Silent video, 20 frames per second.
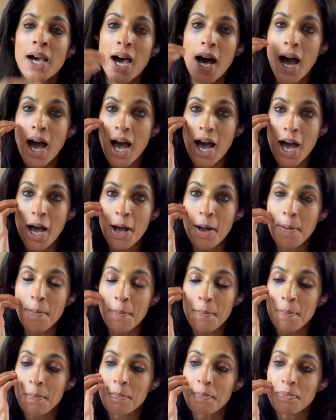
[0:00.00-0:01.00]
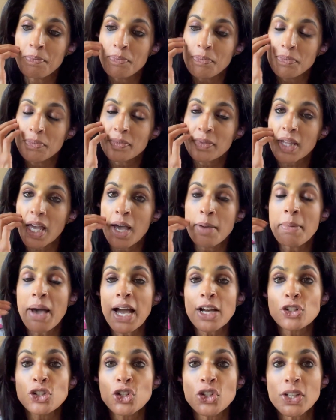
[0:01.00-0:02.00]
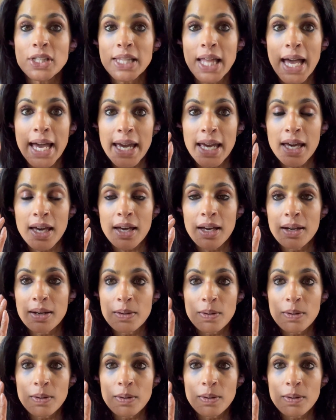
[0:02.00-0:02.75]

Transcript: I'm actually like